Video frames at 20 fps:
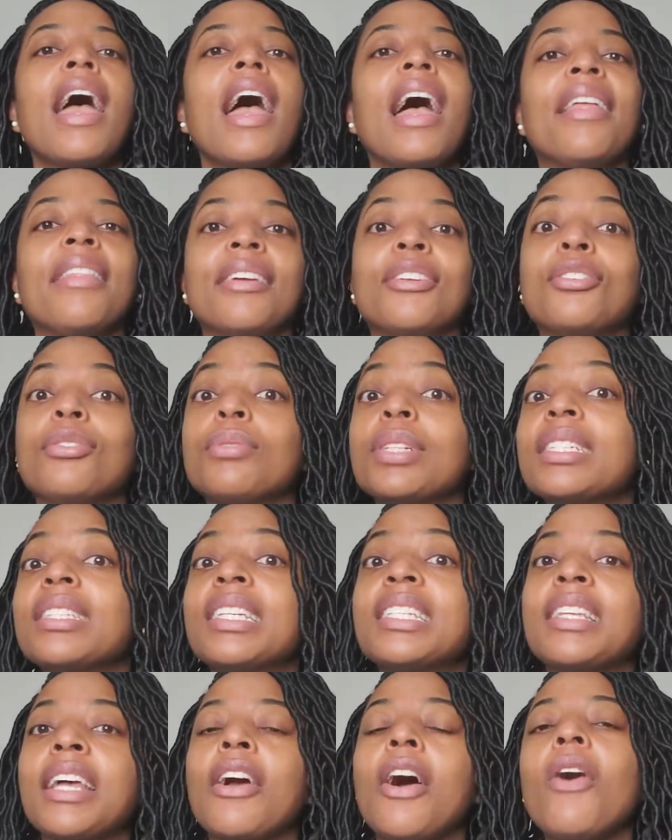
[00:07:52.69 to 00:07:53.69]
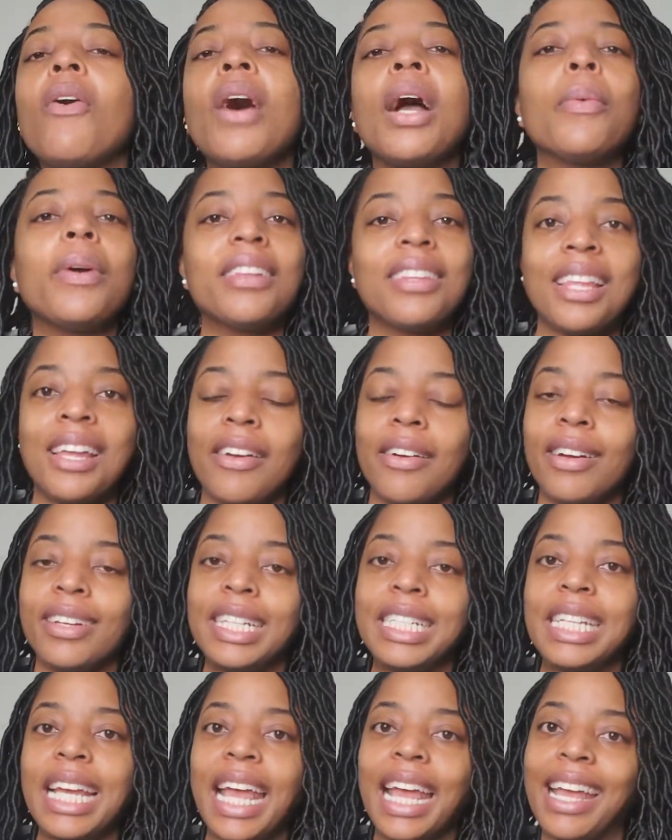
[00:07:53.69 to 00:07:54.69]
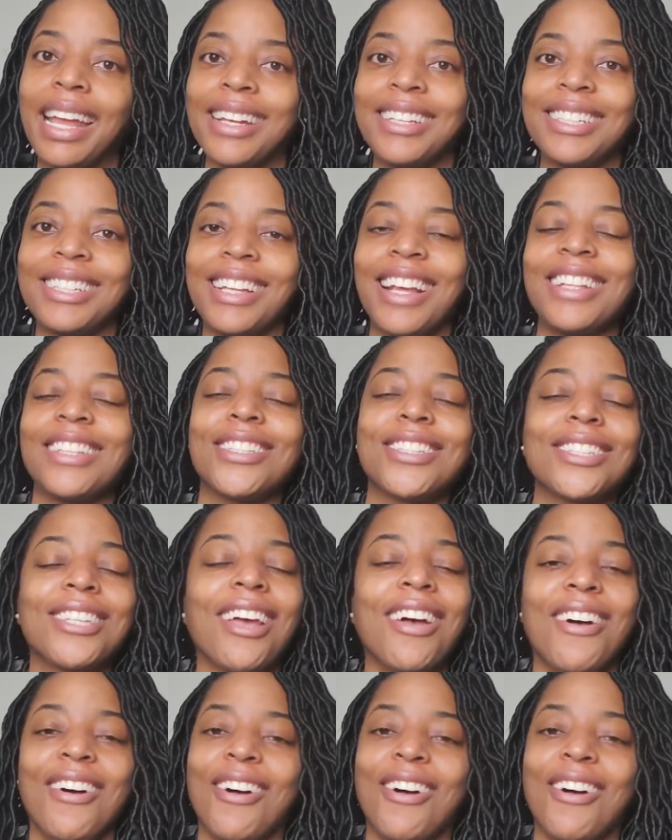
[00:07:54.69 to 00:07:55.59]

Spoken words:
and then Teresa's like, oh, I went there on a date. And so